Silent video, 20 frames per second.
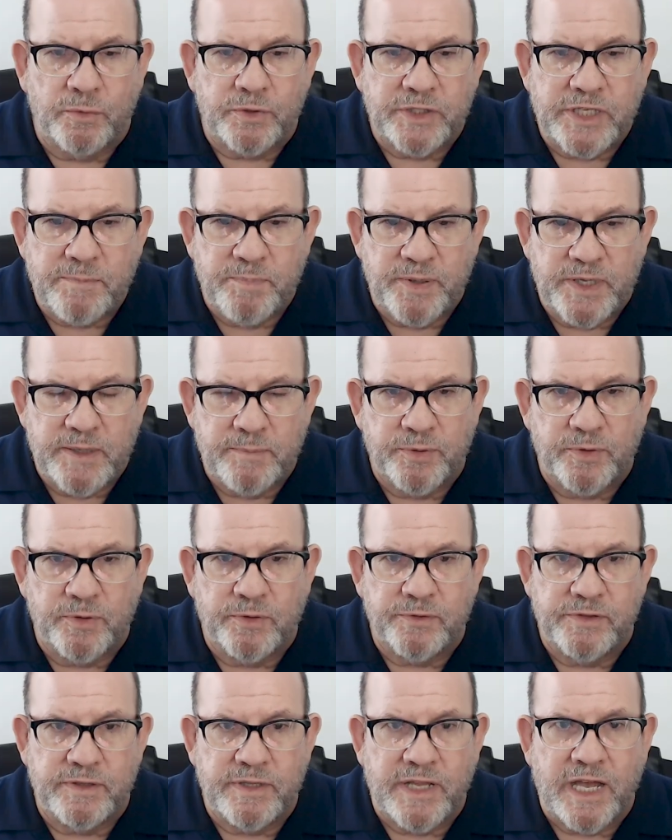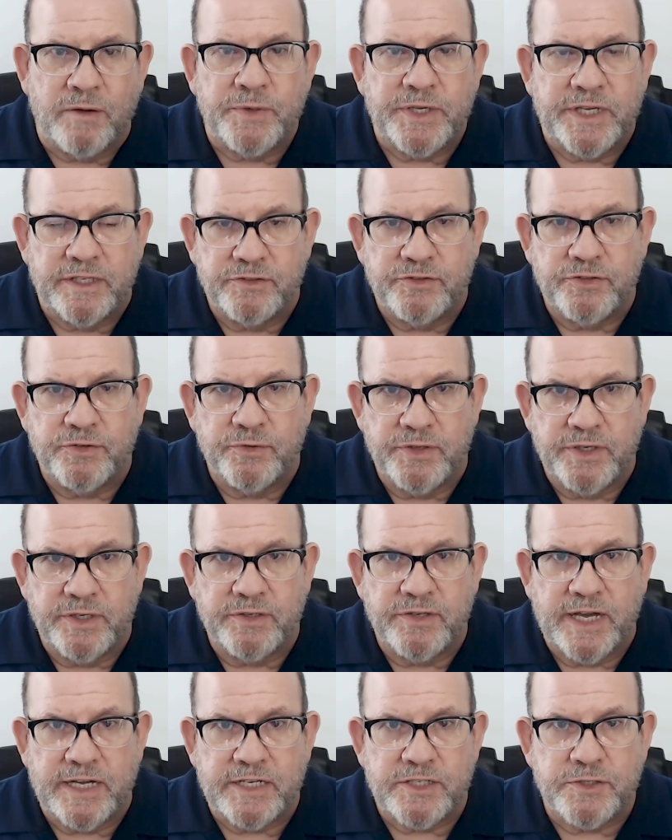The only people, now we get into the
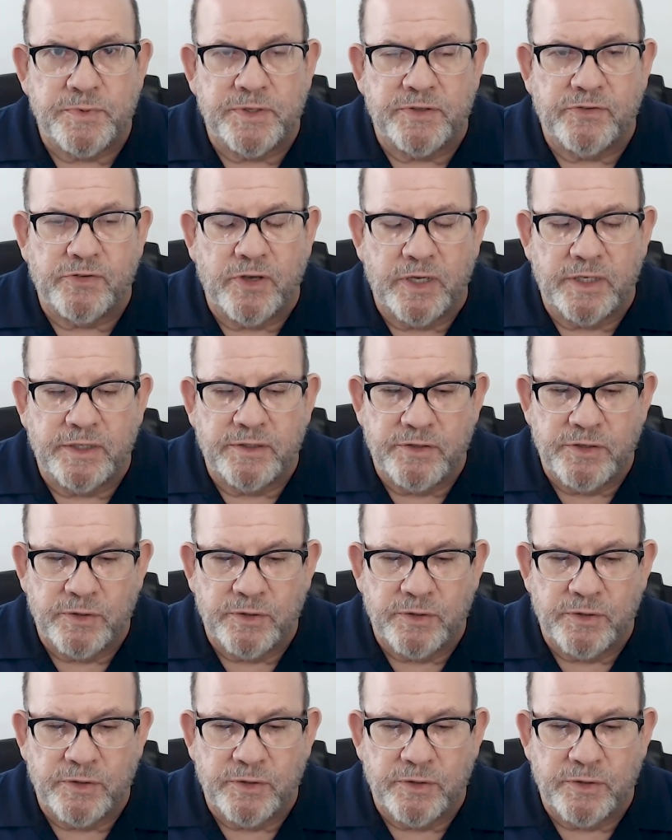attachment side,